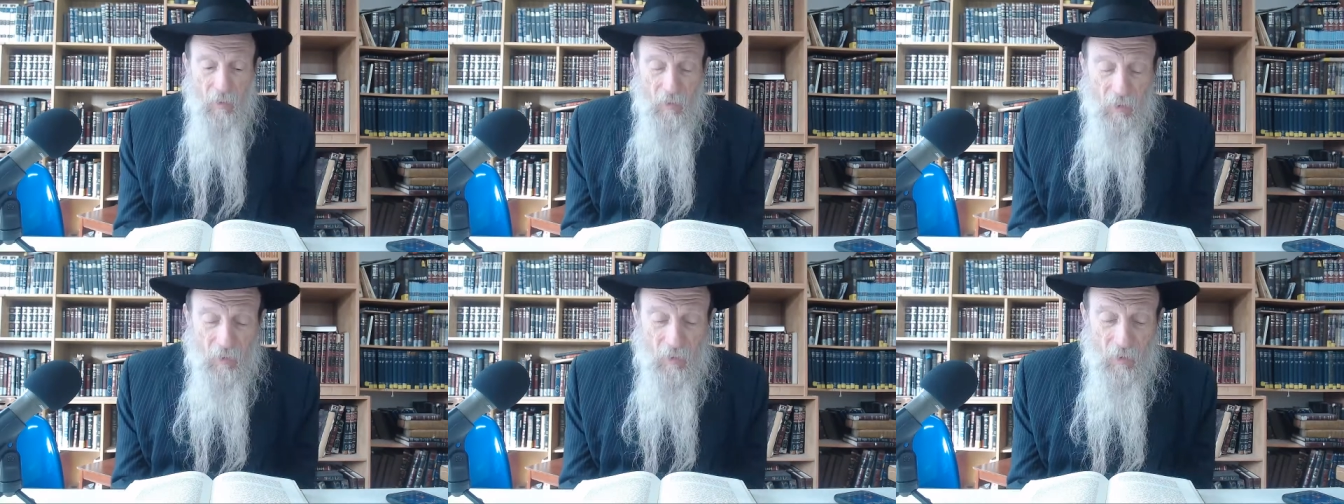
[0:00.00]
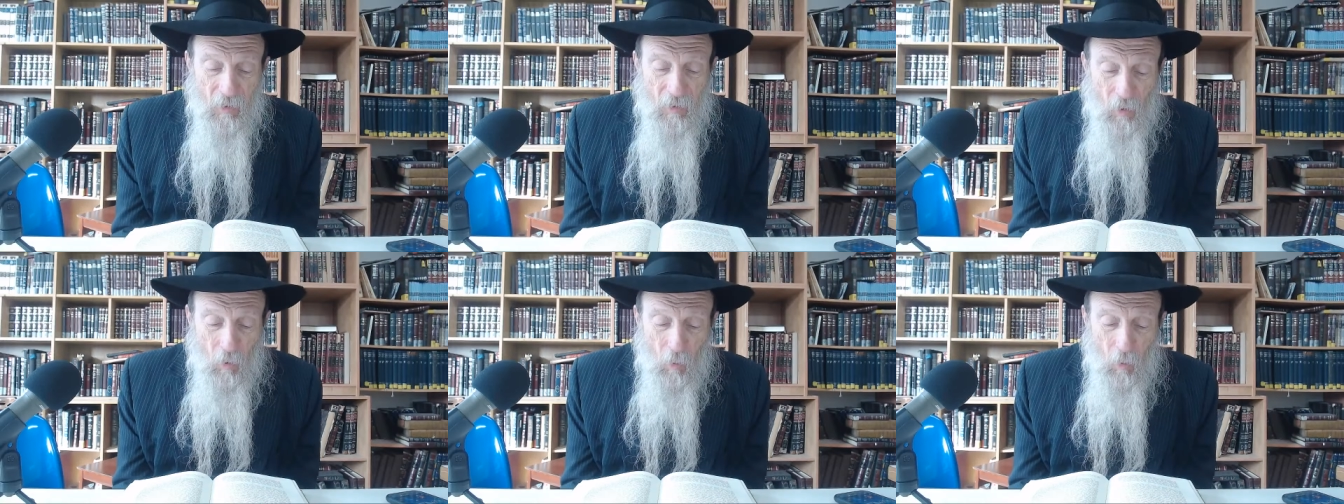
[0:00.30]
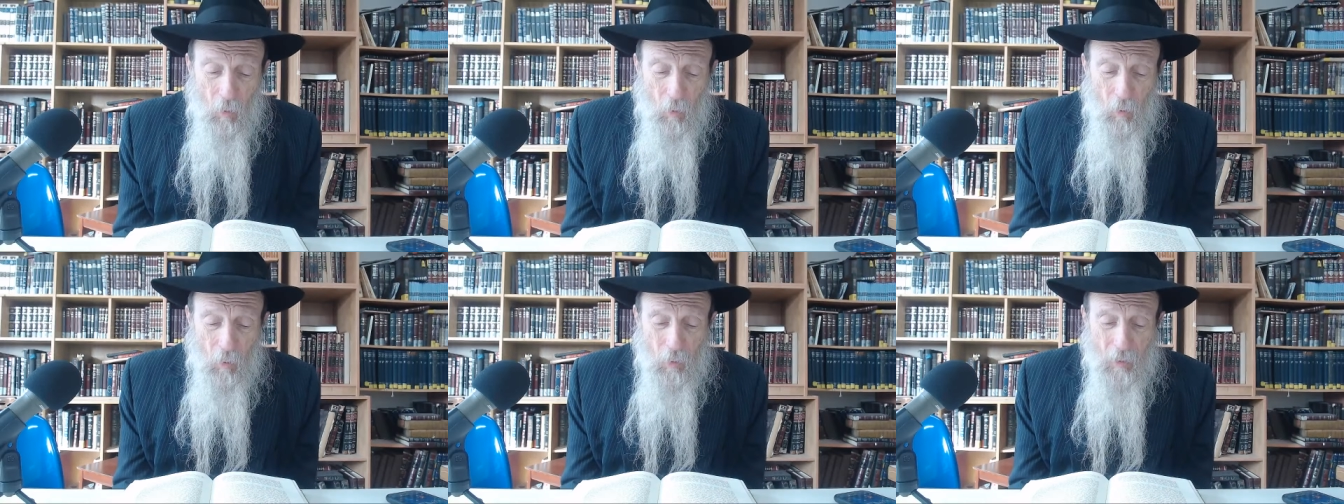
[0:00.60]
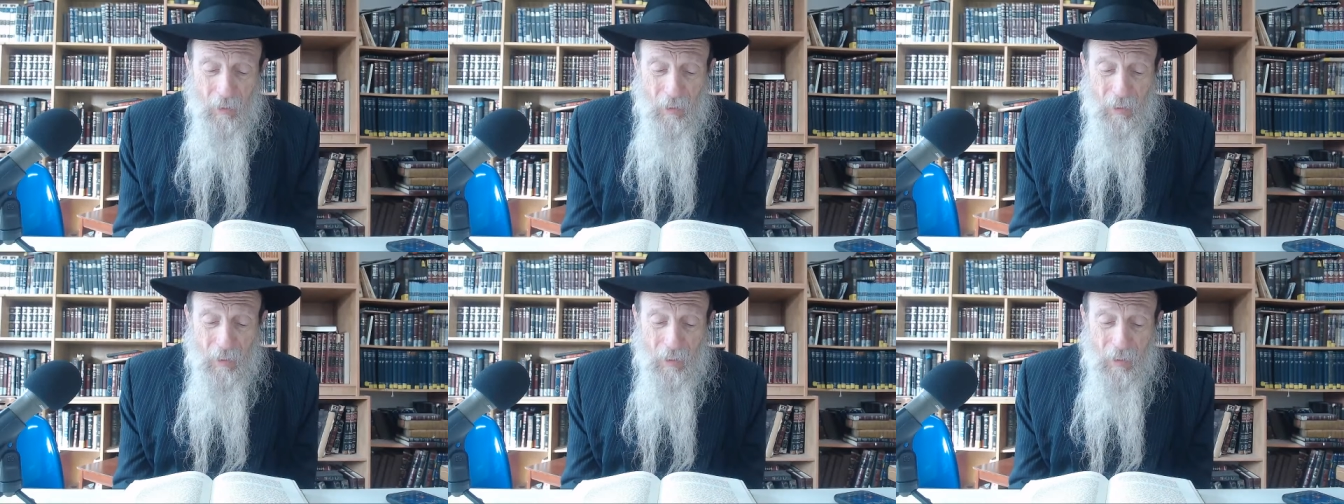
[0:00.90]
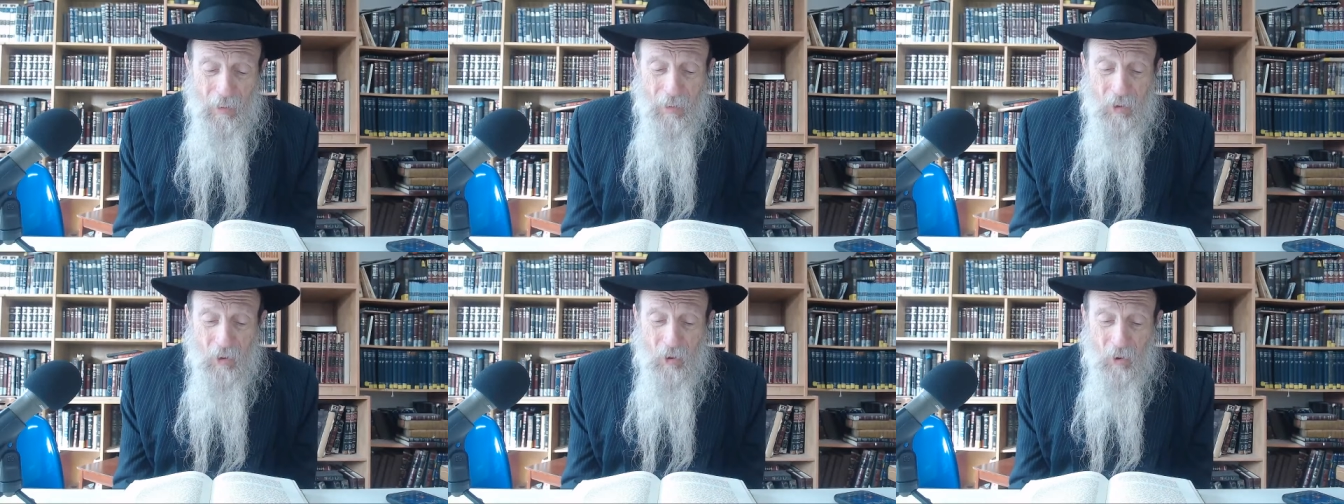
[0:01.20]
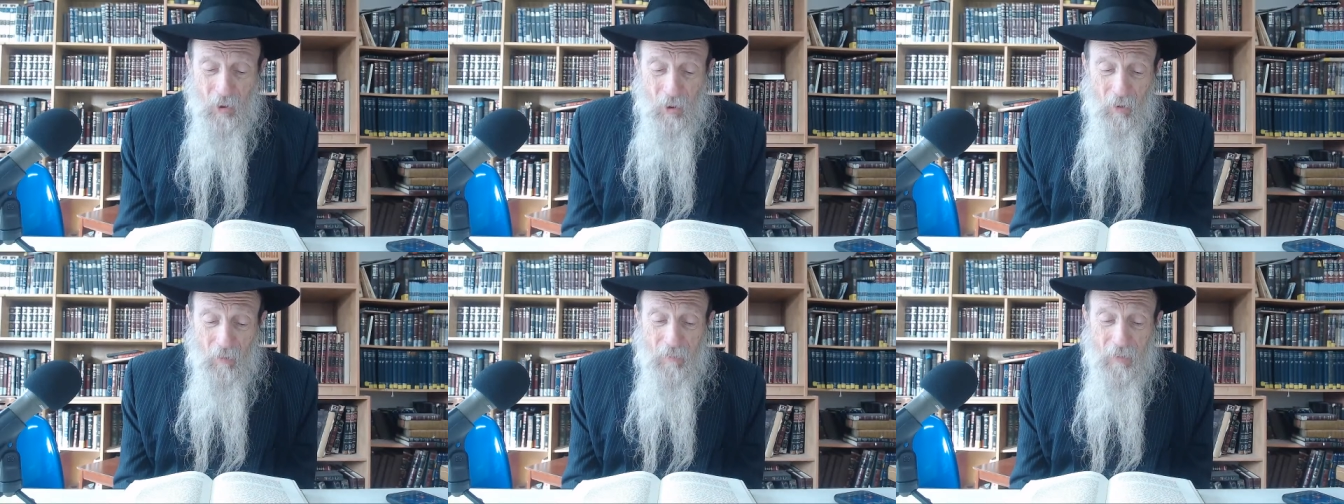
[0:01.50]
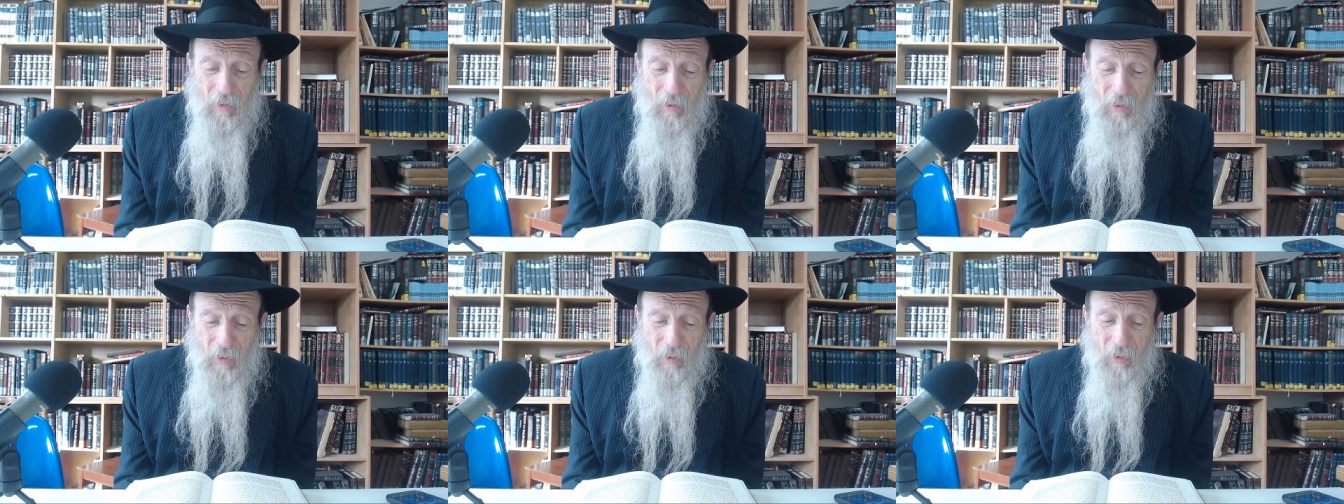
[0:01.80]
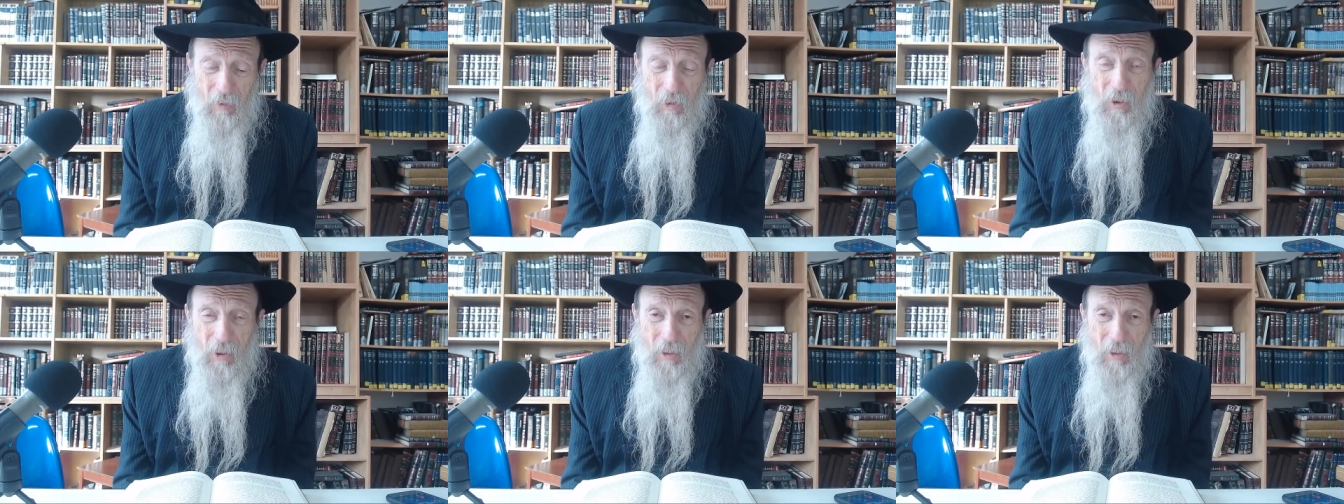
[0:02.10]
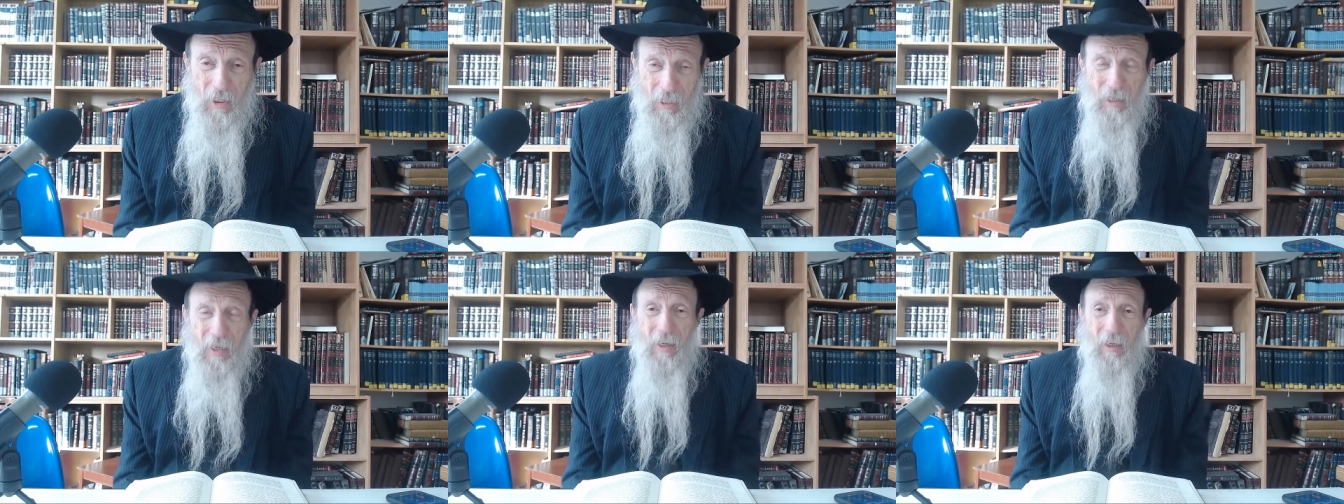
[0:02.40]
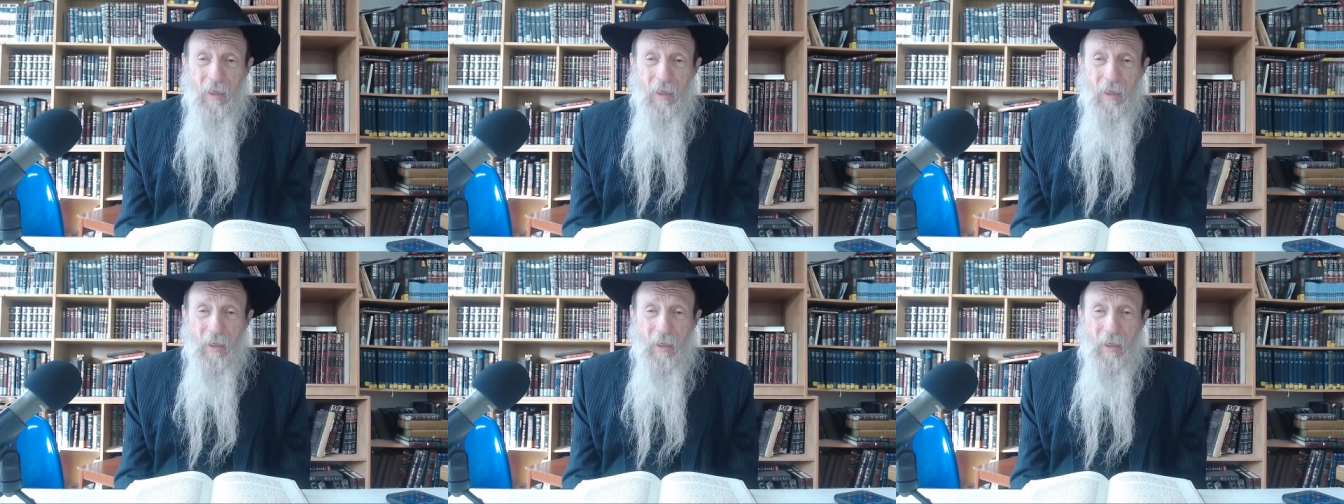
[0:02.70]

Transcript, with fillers: An old age of years he had.